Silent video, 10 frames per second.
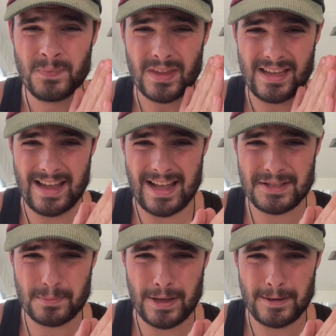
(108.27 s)
in
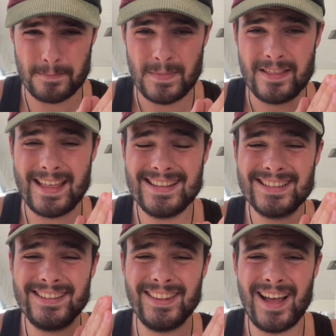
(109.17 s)
ad spend. That's
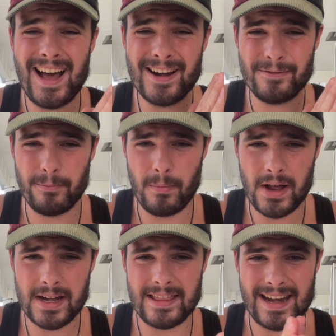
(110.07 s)
a lot of
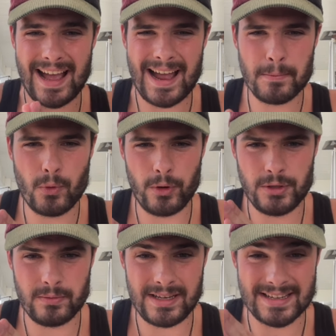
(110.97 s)
money that I'm going
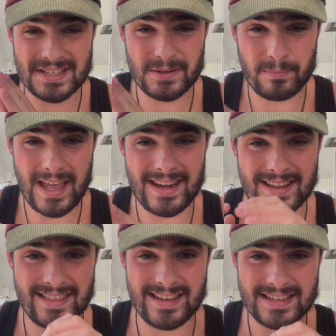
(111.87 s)
to need to
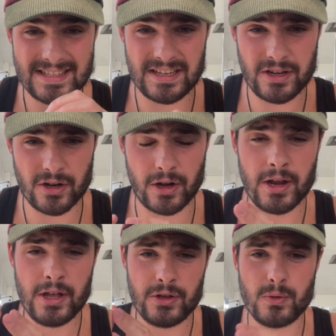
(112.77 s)
spend this year
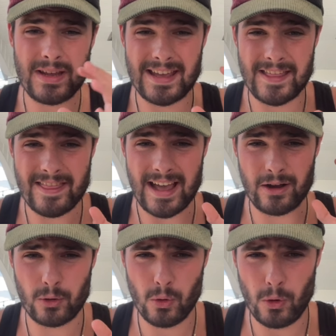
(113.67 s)
to hit
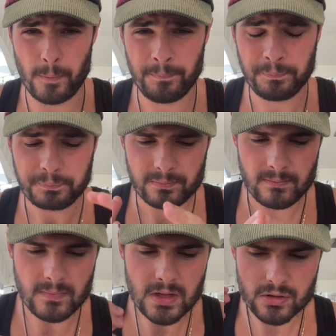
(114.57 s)
that goal.
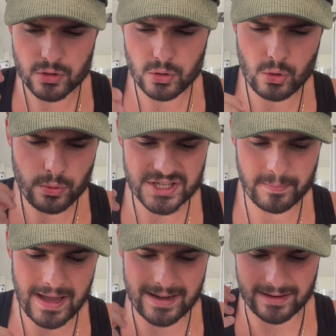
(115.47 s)
To
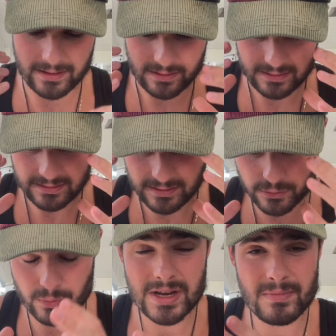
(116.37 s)
spend
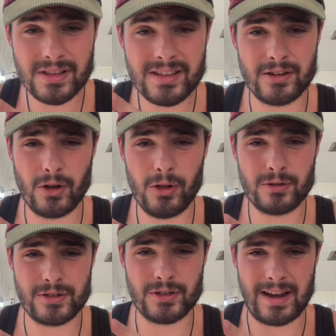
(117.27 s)
$3 million
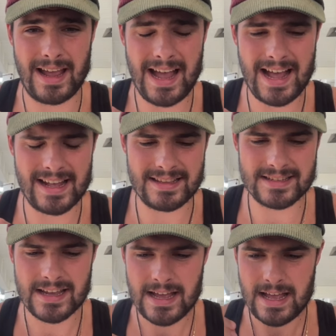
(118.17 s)
on ads,
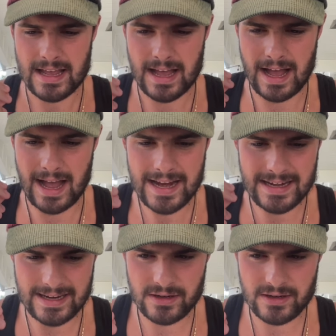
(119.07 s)
I need